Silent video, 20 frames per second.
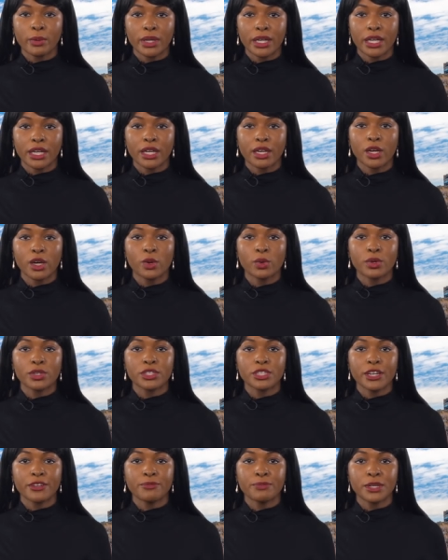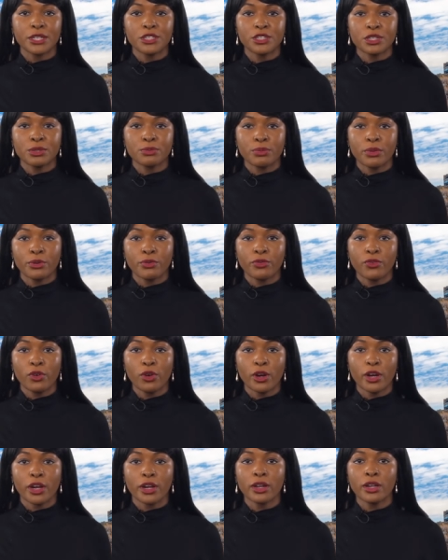Week, which I've mentioned
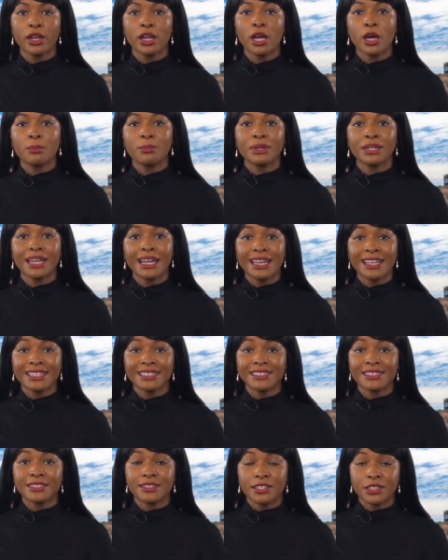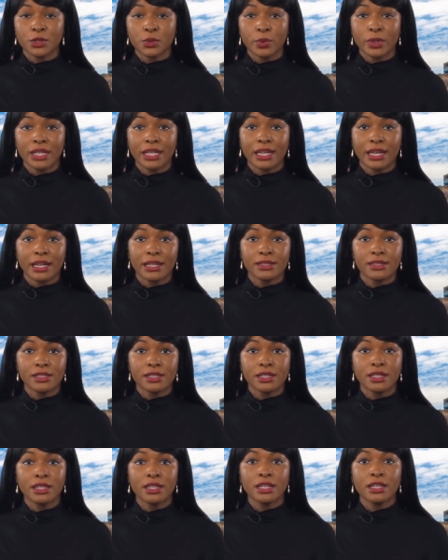before, but ends this
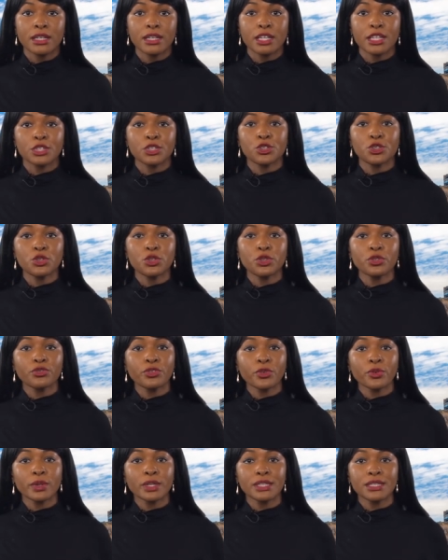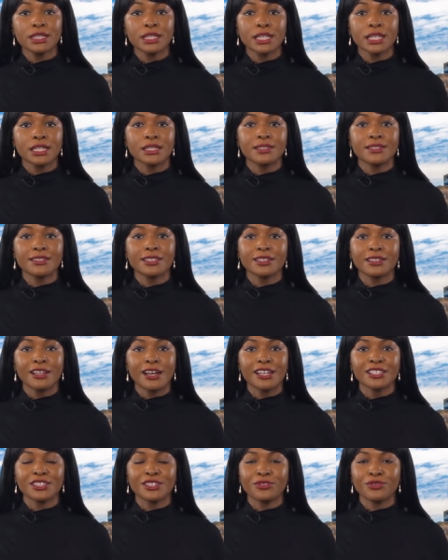weekend. It's two for one tickets to
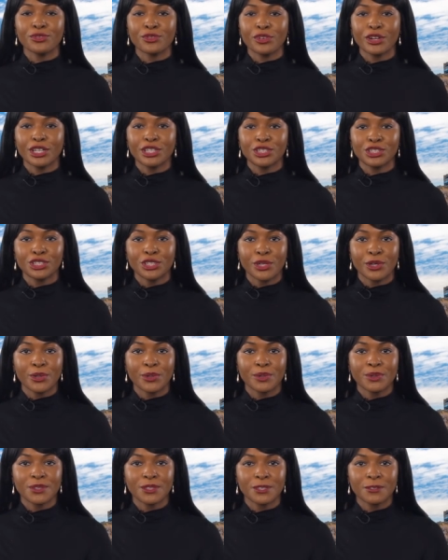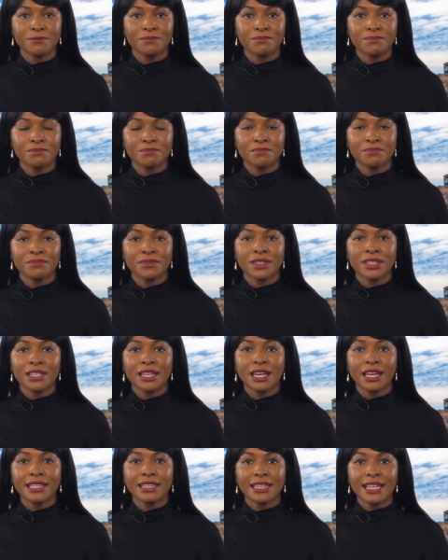lots of great shows.
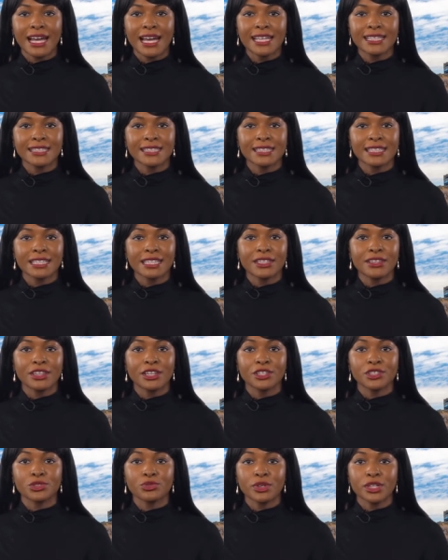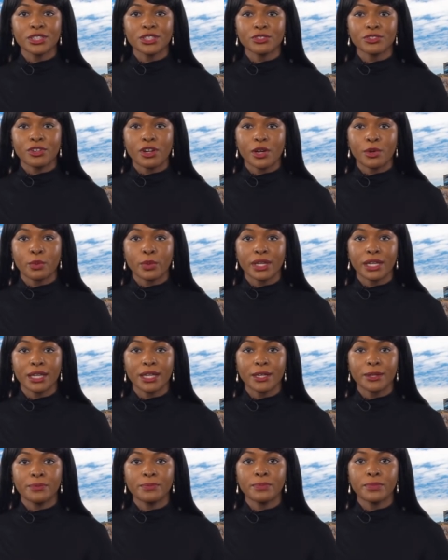And lastly, there's Restaurant
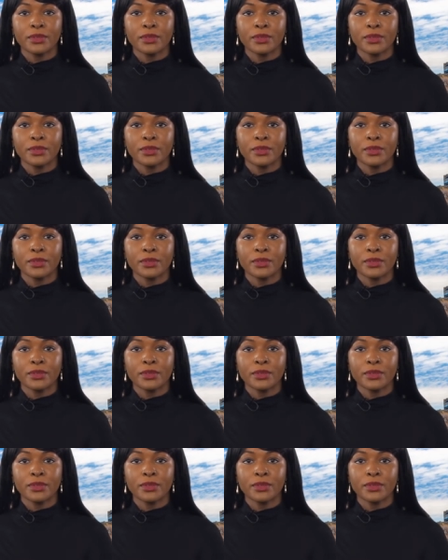Week.